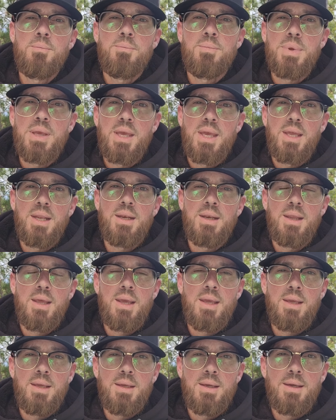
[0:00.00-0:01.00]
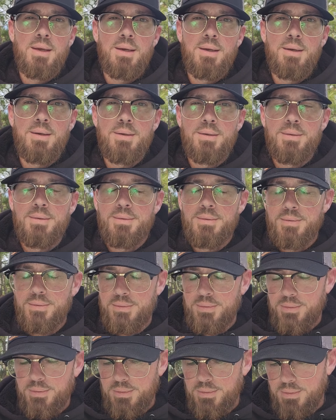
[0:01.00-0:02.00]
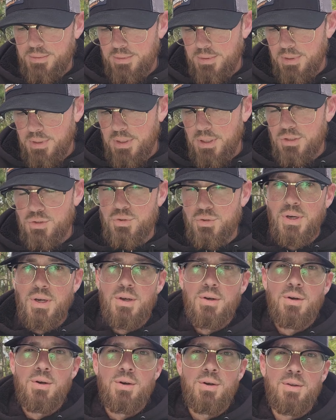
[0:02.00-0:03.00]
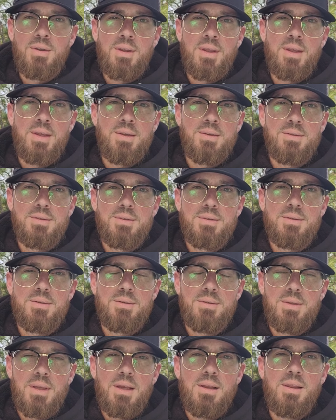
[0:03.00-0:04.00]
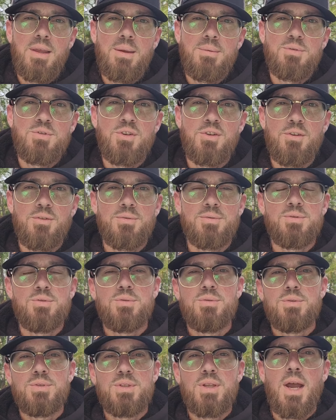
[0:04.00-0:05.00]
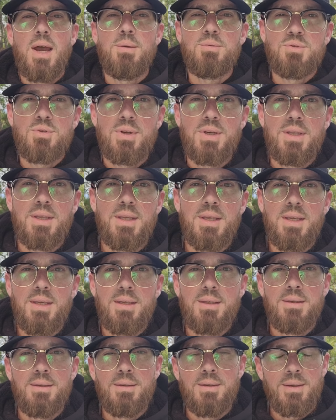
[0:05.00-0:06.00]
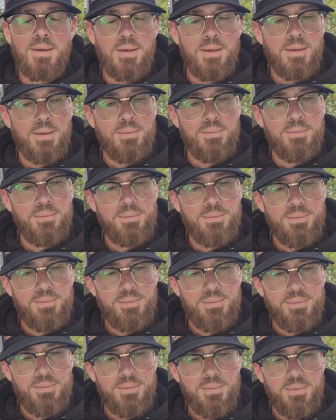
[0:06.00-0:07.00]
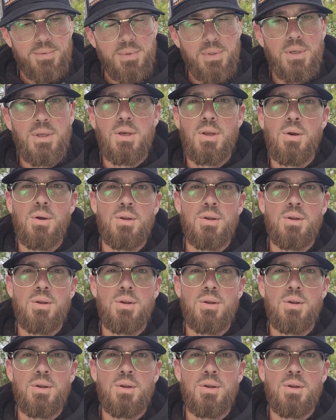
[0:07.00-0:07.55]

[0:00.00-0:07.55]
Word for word: been a uh, uh, drinker and they they claim to have stopped drinking, um, you know,